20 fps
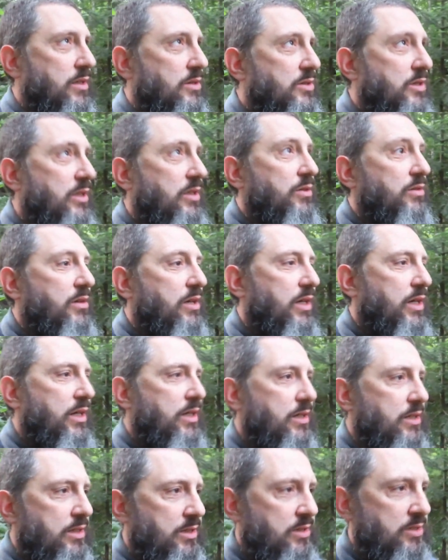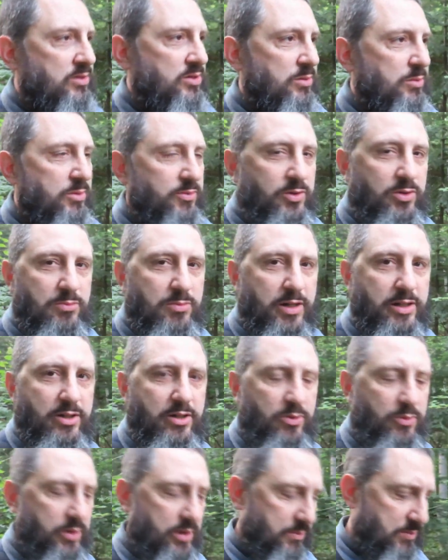say, okay, some of you might
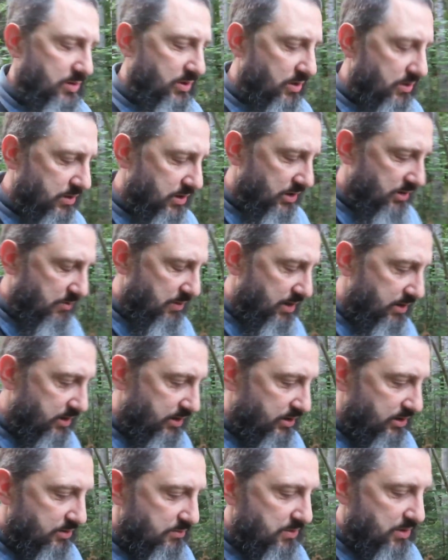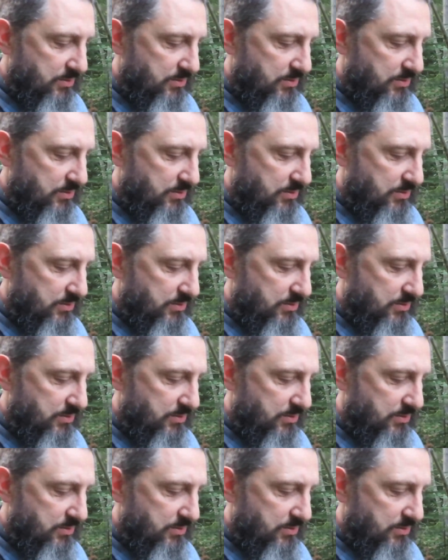know what I'm talking about here,